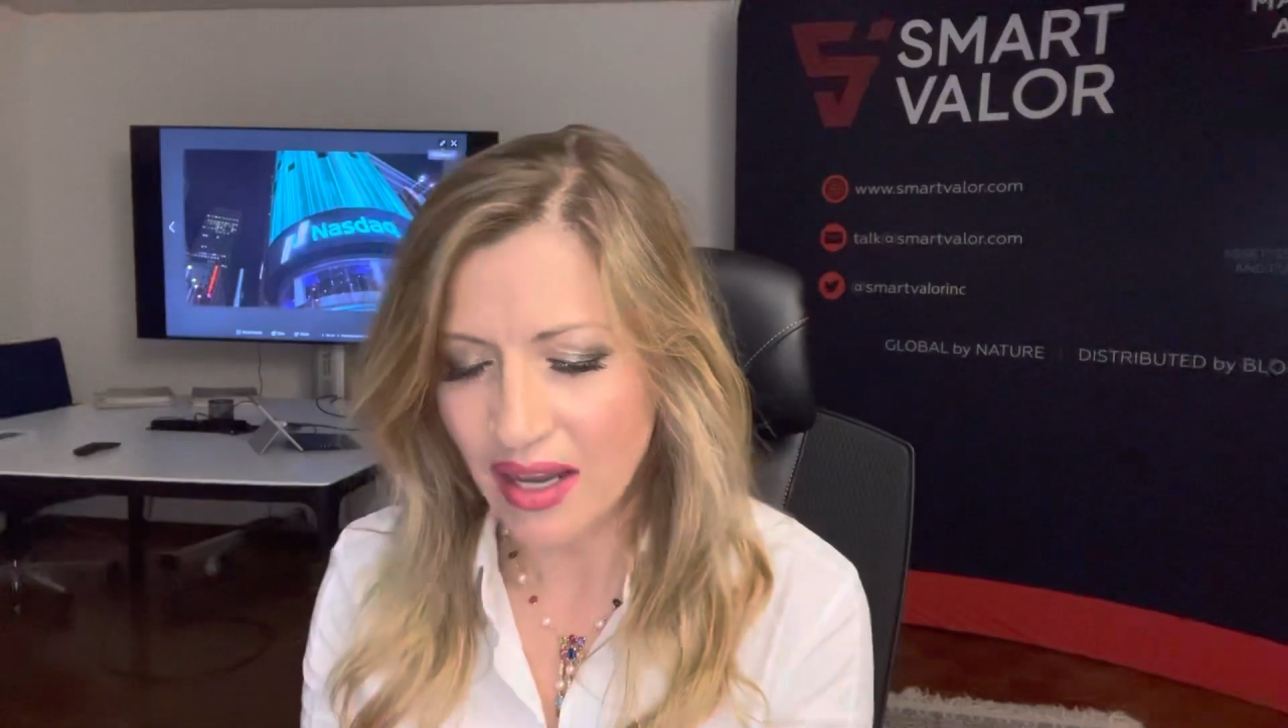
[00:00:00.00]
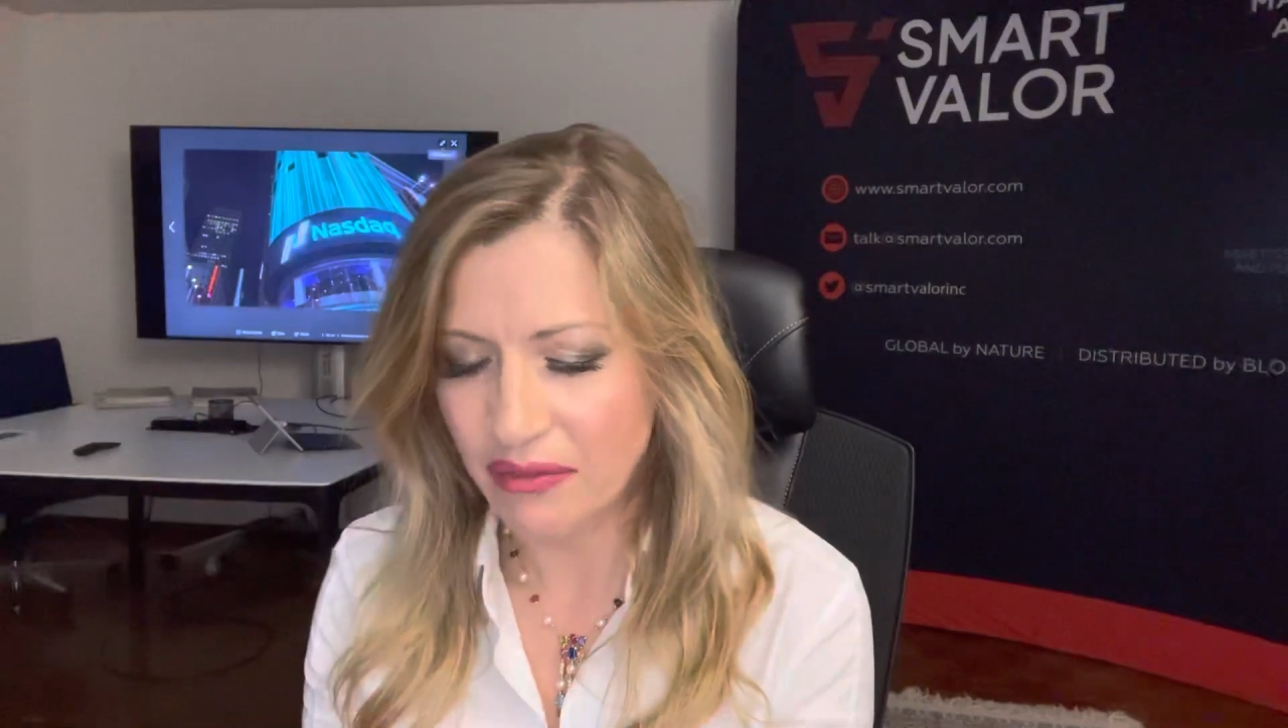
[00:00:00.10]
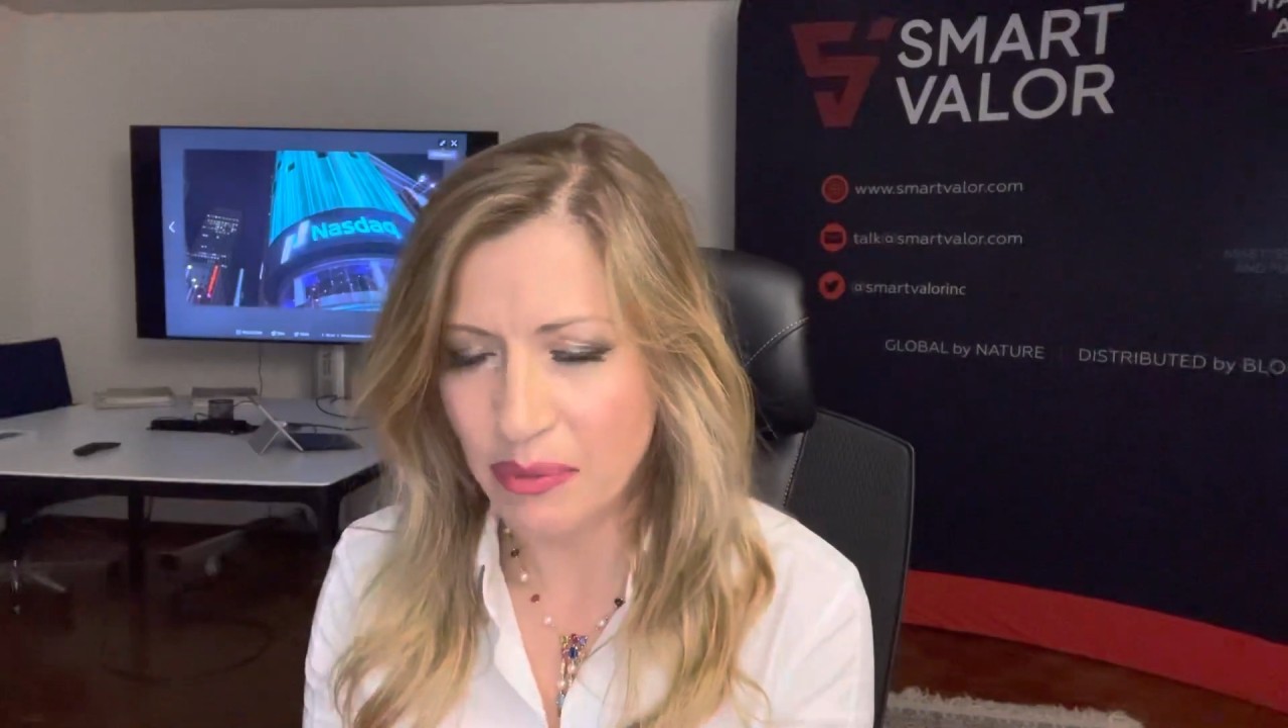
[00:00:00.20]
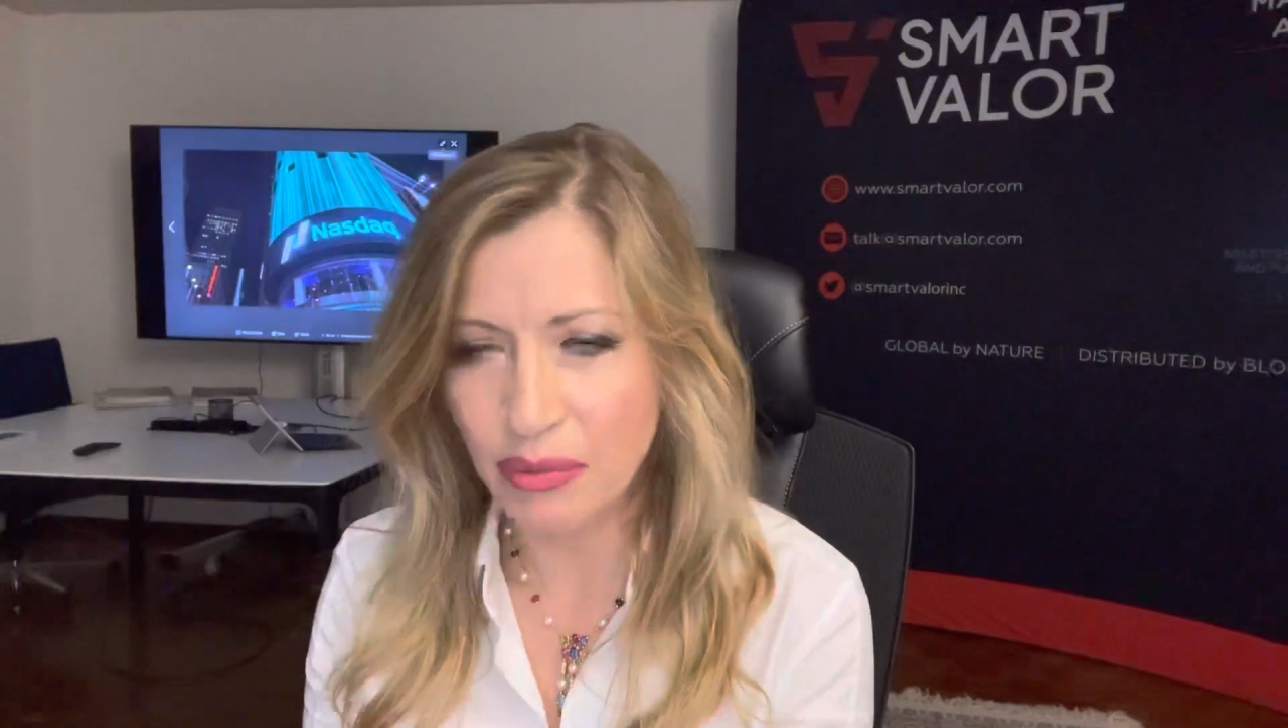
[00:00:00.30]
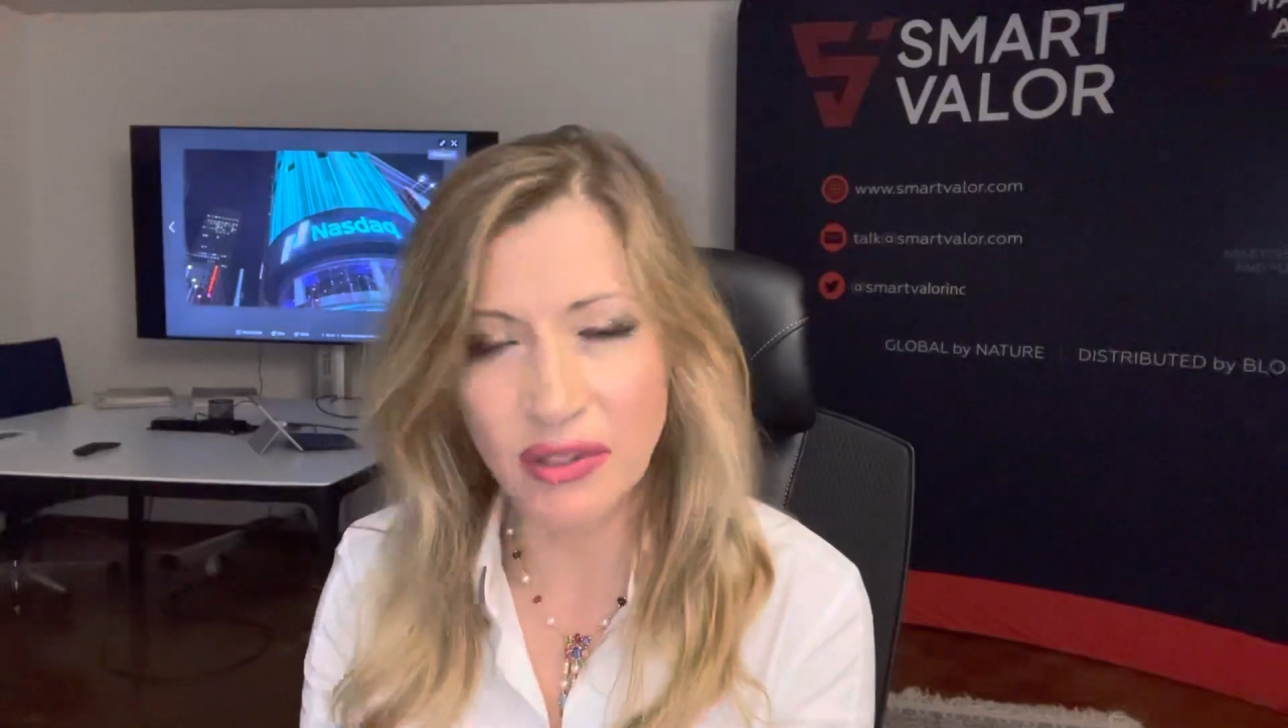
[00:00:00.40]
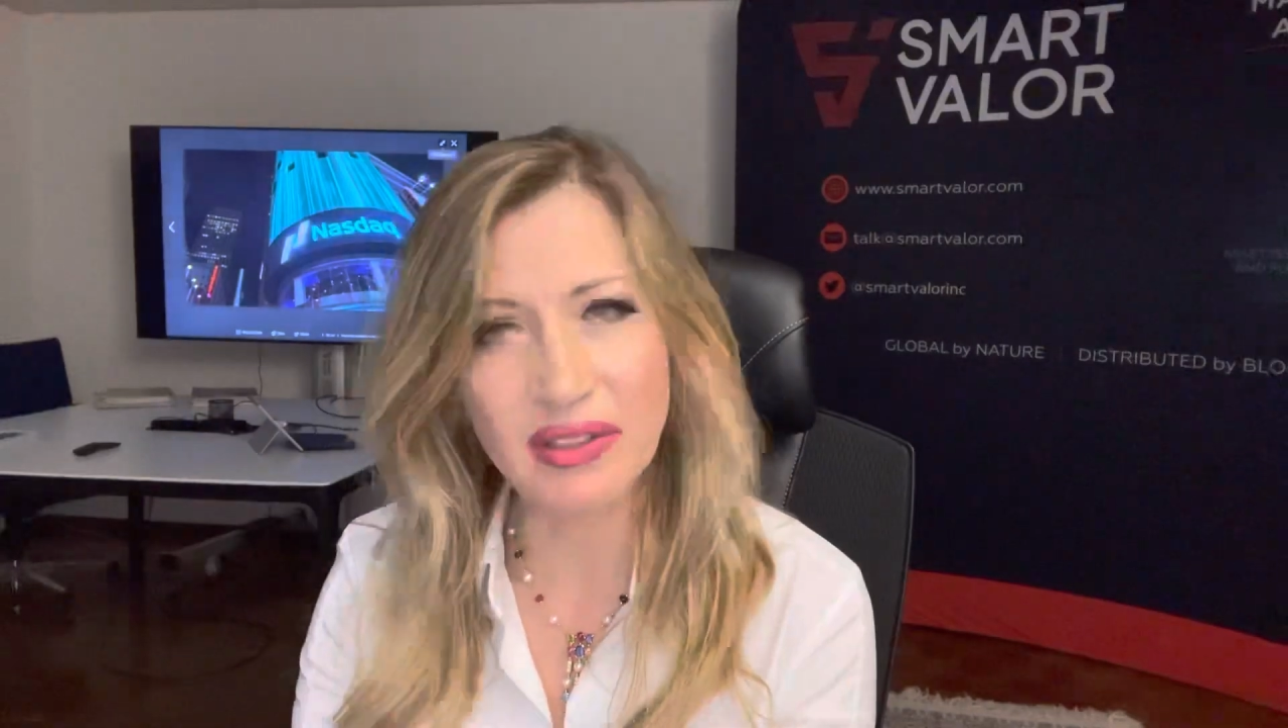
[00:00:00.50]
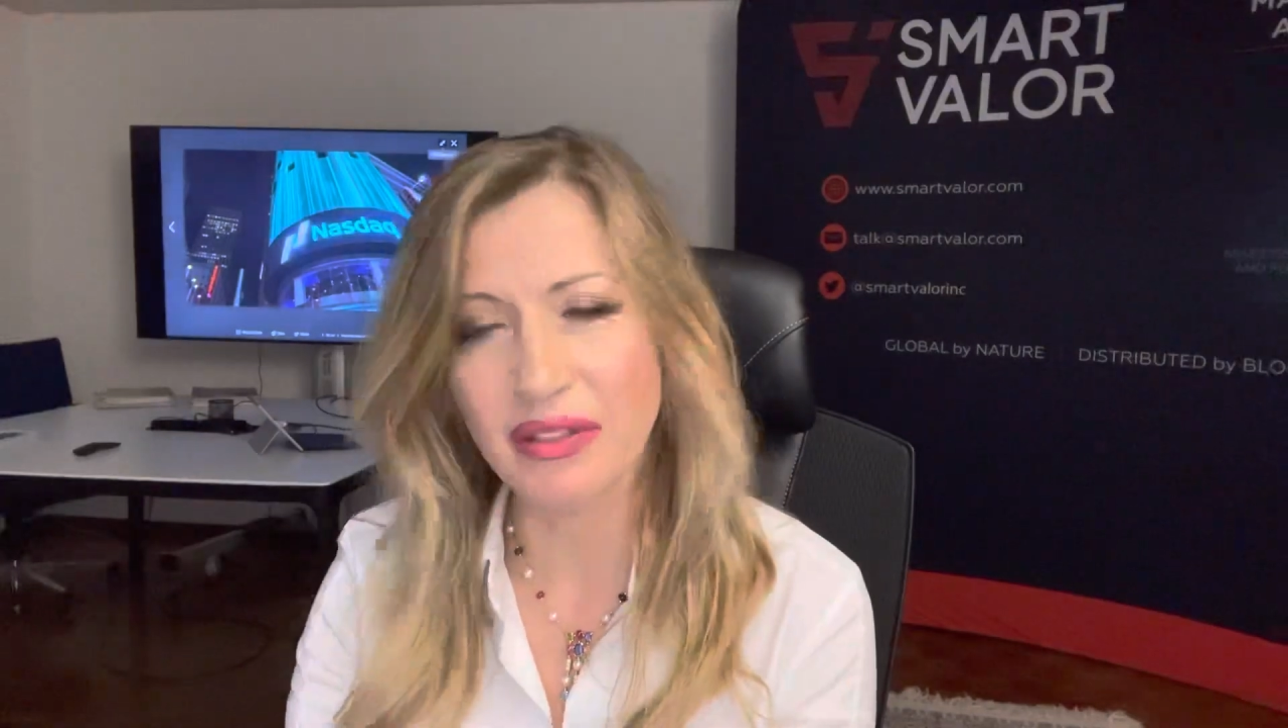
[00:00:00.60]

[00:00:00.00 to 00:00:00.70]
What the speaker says: We built